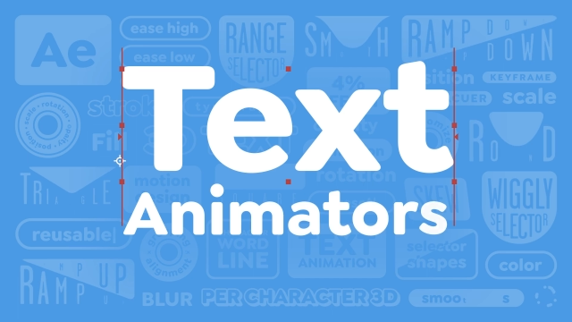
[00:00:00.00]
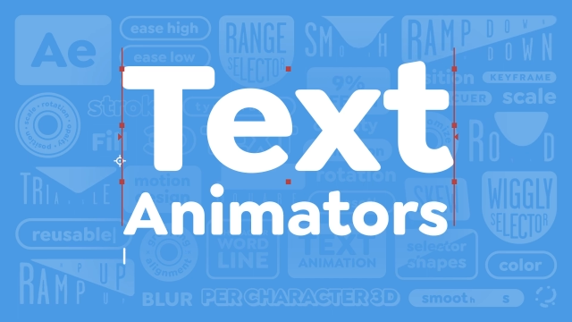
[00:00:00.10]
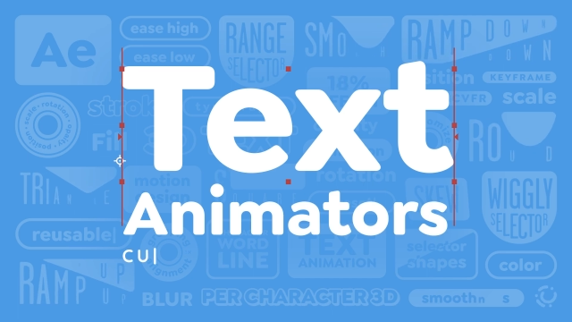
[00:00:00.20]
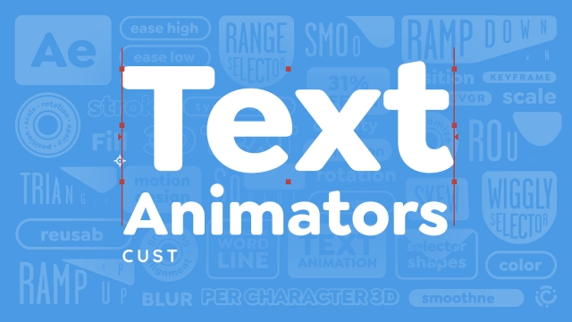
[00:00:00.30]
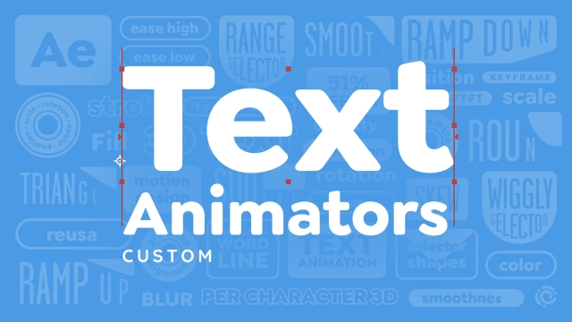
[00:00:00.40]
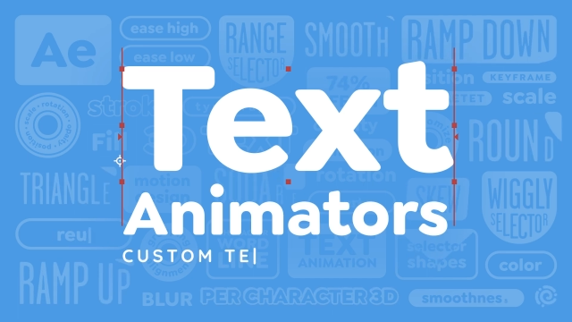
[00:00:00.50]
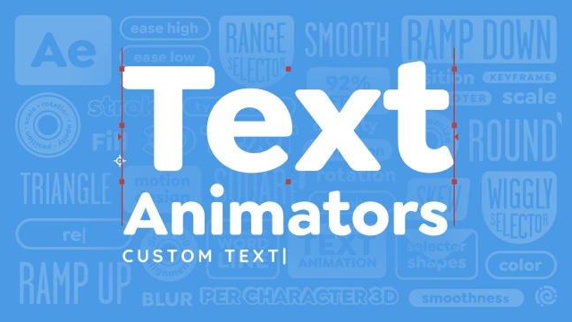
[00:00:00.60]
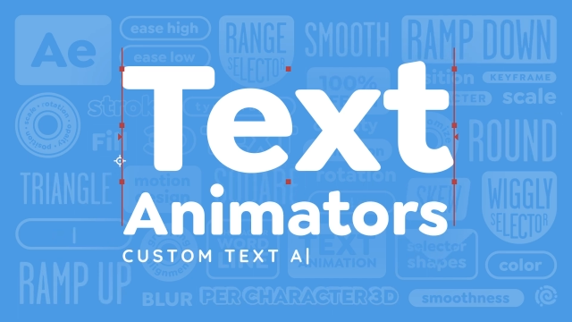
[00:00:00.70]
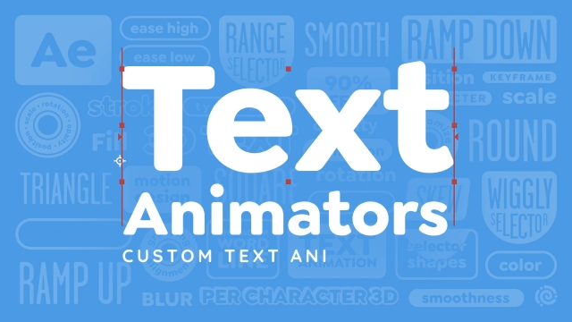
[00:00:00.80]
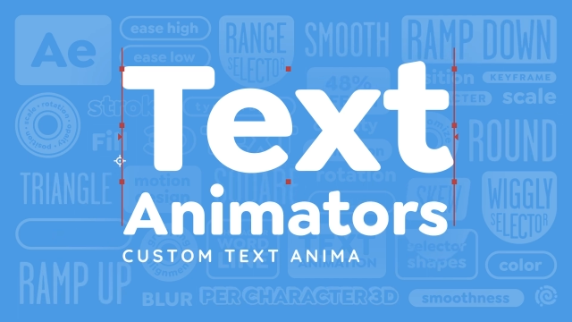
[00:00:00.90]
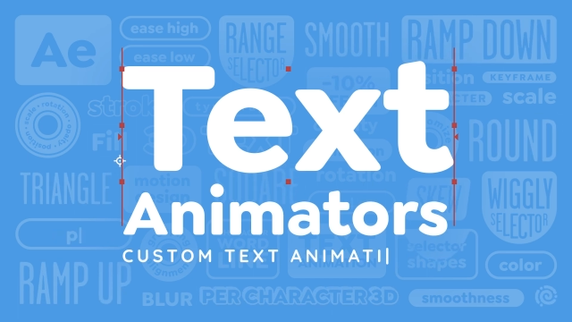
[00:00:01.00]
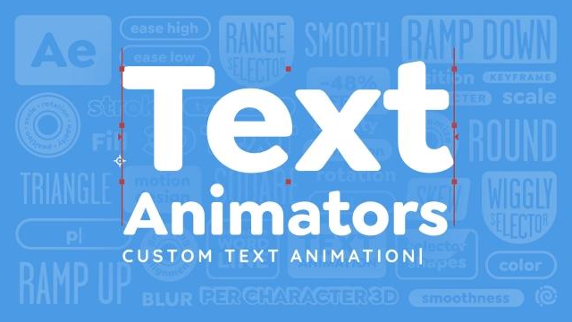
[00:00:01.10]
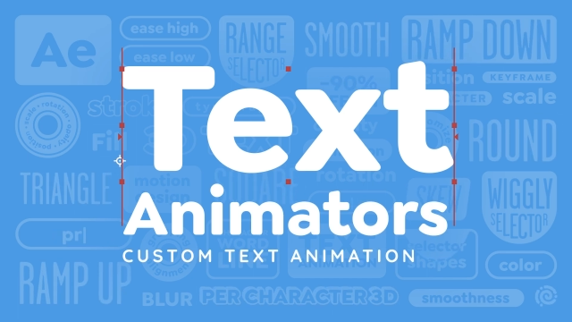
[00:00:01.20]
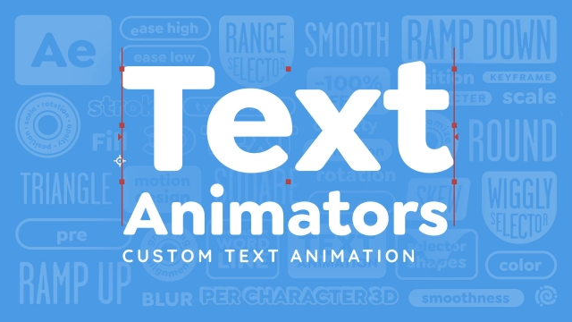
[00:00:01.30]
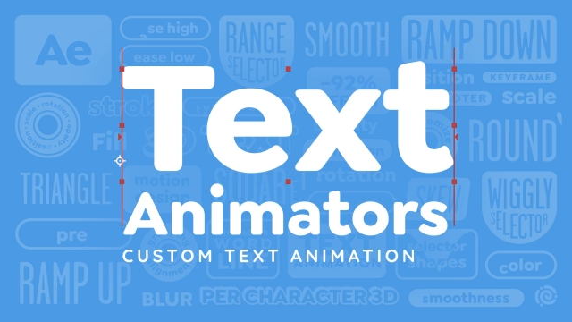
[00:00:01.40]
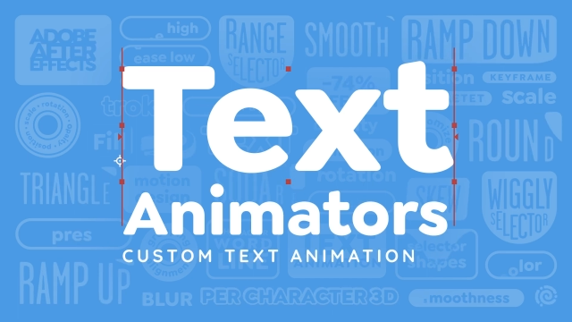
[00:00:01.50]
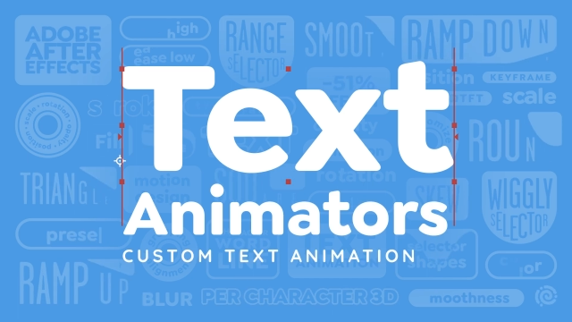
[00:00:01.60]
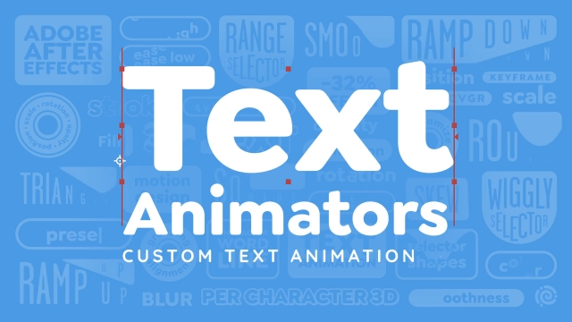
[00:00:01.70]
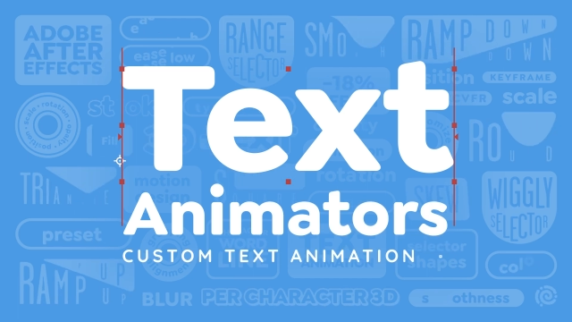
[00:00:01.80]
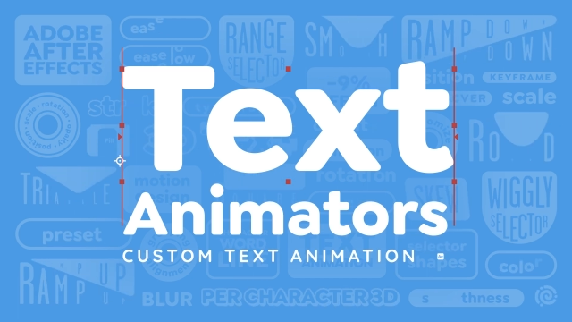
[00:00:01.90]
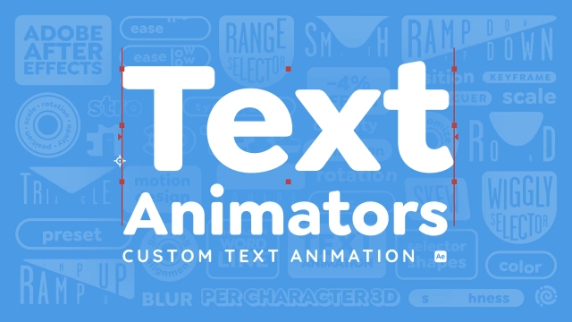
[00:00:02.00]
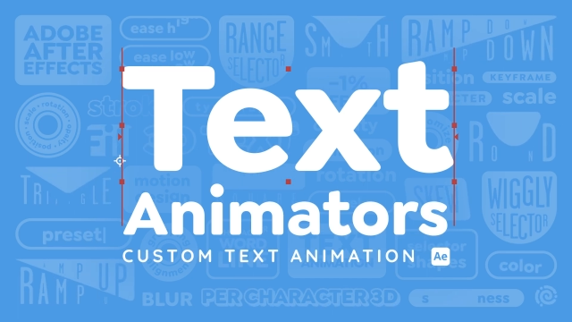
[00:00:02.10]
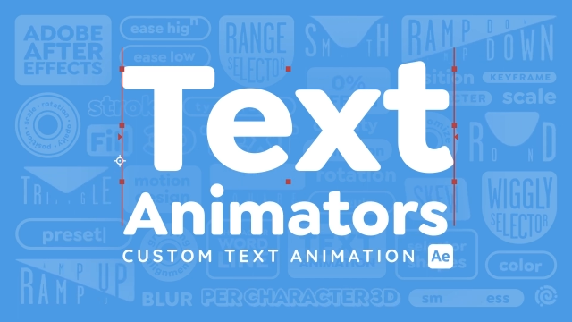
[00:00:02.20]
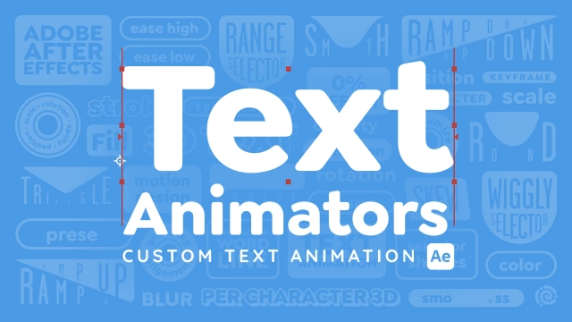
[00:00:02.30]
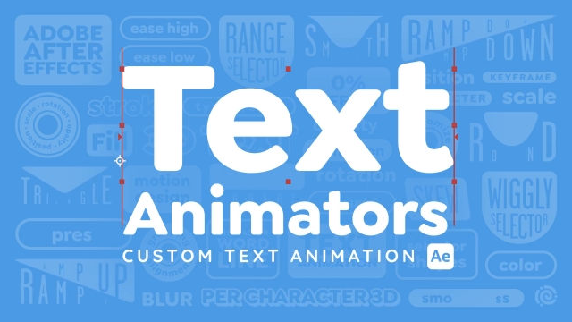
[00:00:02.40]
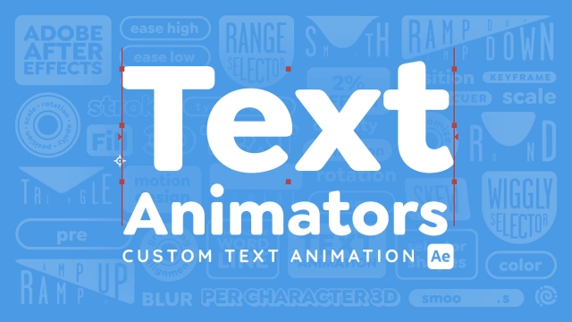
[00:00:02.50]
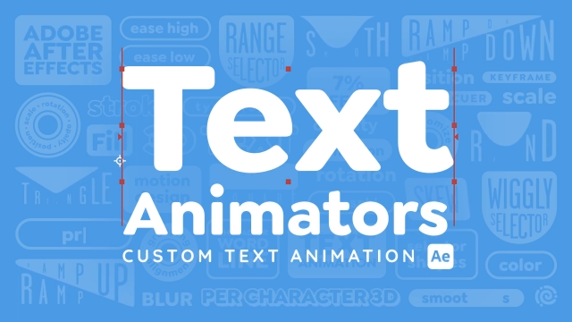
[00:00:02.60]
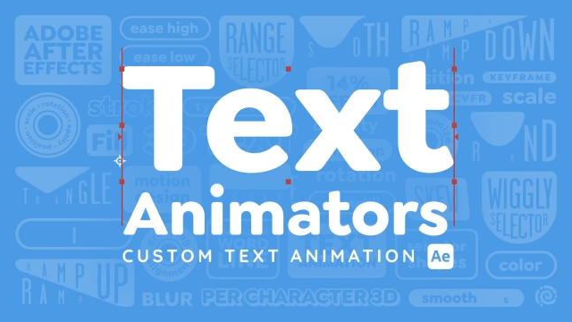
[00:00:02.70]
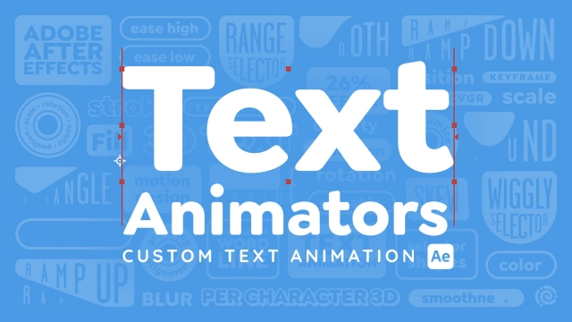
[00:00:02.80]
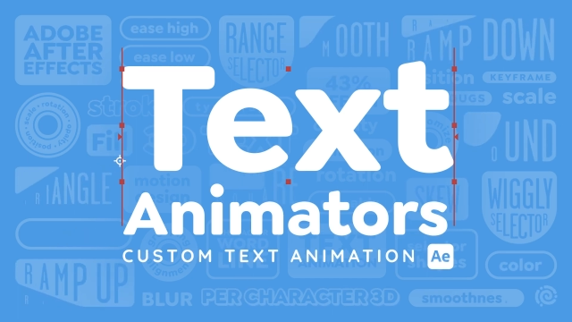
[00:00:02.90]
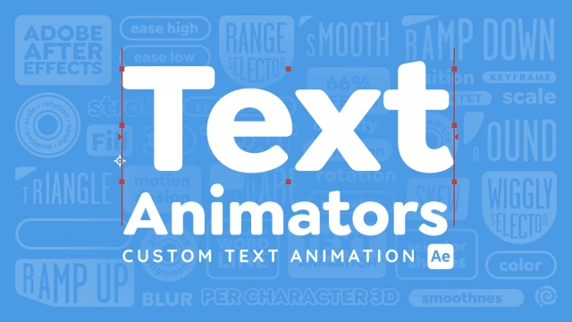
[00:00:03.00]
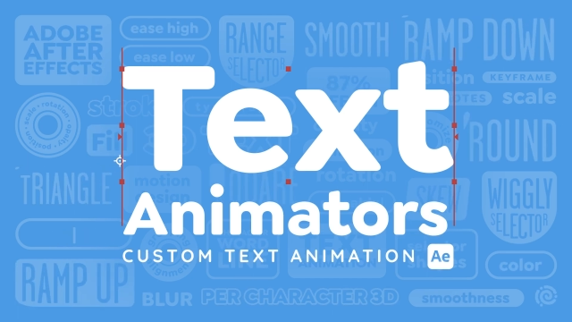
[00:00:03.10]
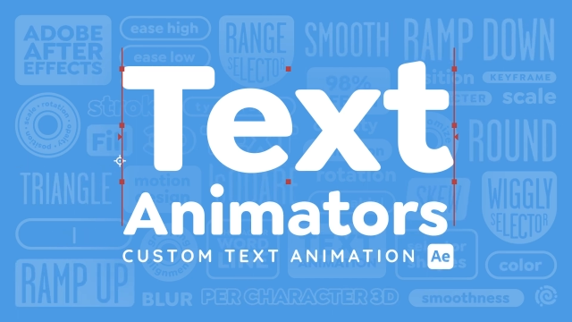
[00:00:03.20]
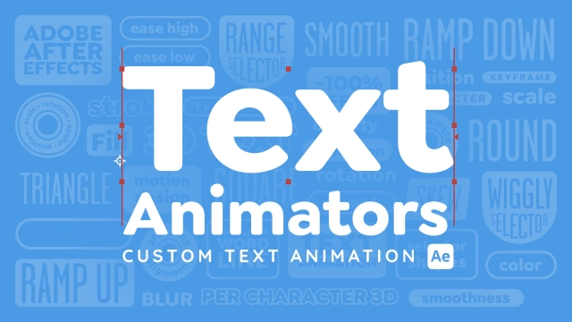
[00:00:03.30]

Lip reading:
No face is visible, so there are no lips to read.